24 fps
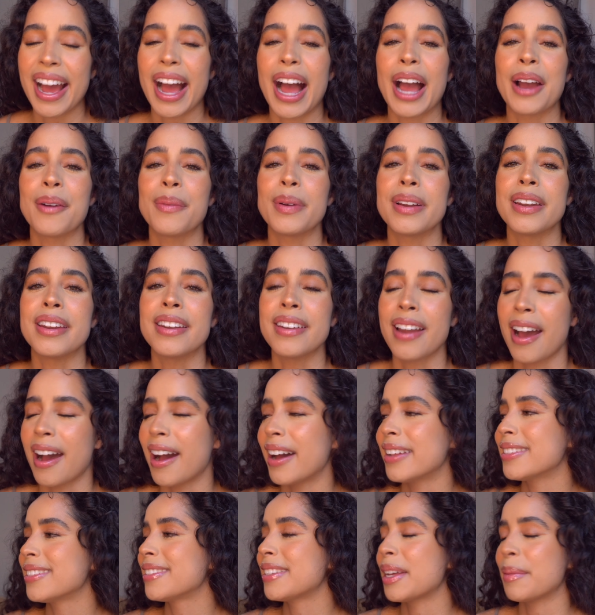I would
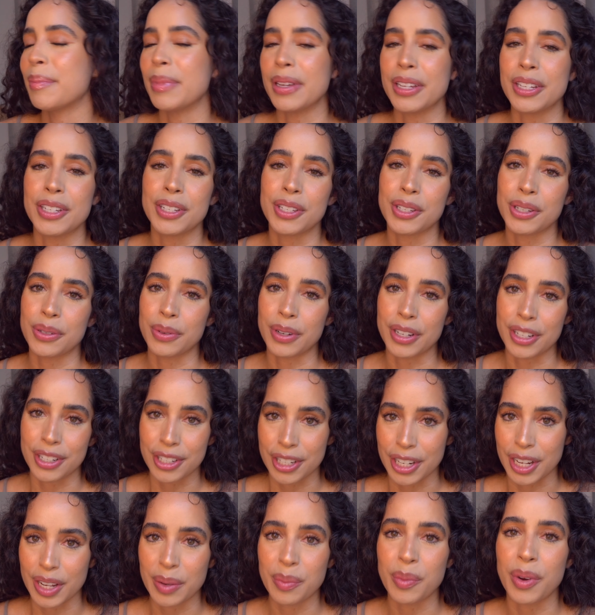not step into a
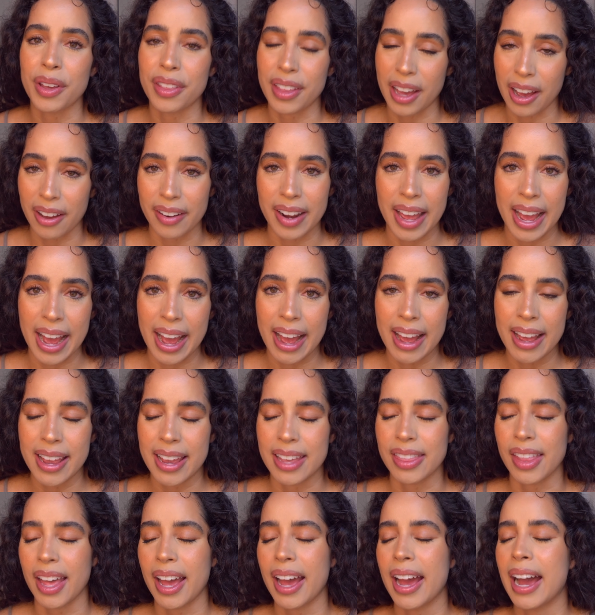gym without a hat,
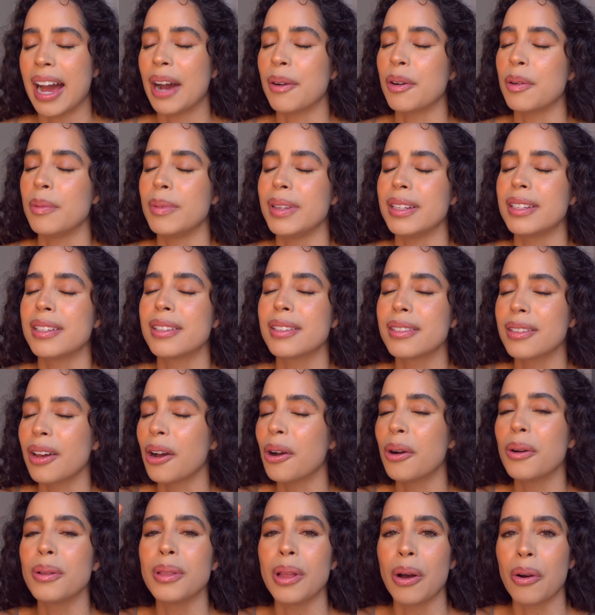and that hat would be
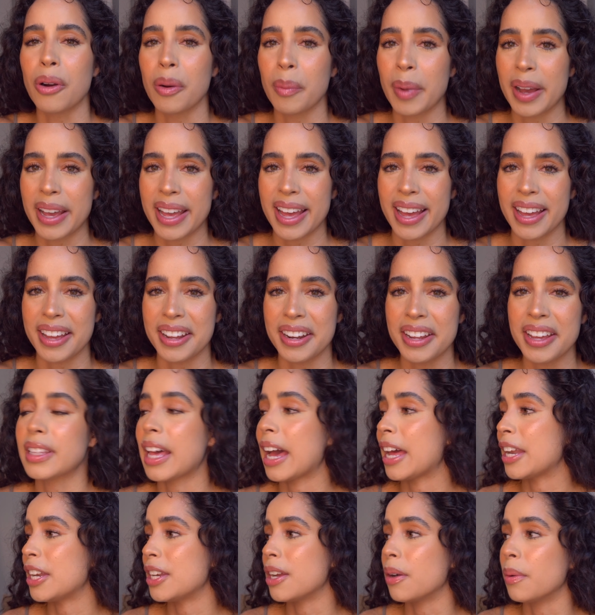so low on my head
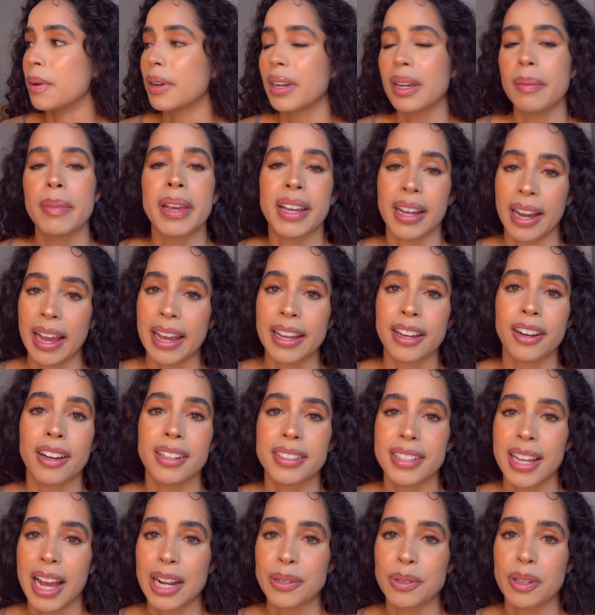that no one could make eye
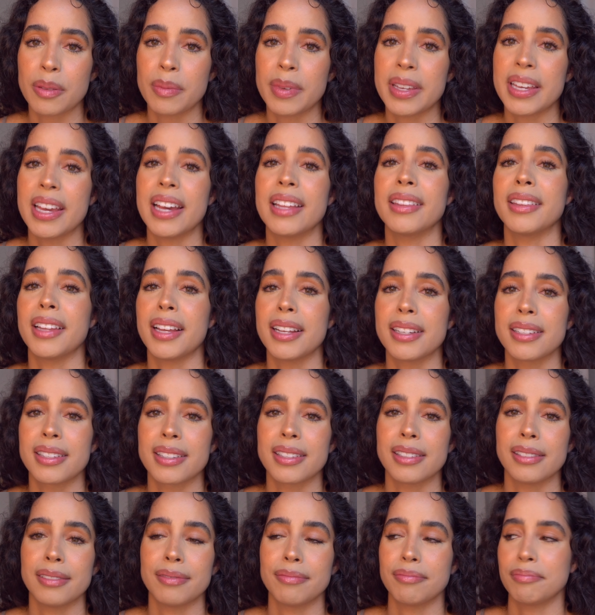contact with me
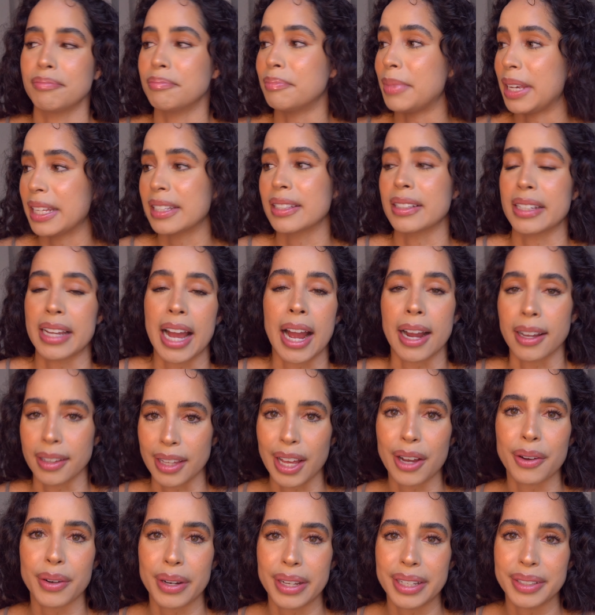unless basically I
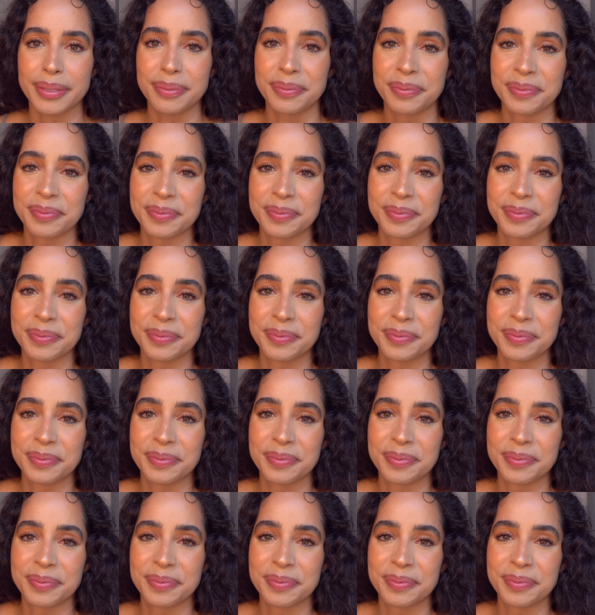allowed it.